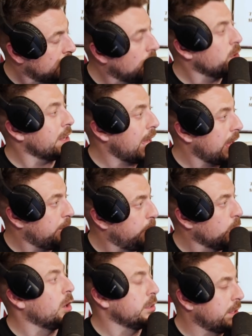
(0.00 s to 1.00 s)
oh yeah,
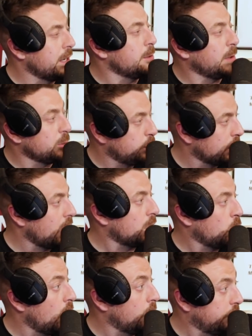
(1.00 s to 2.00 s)
but and then the boys would have got
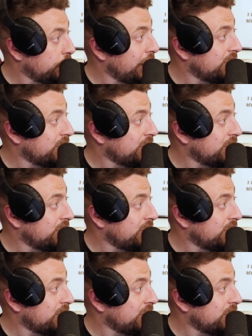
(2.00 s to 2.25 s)
cut over the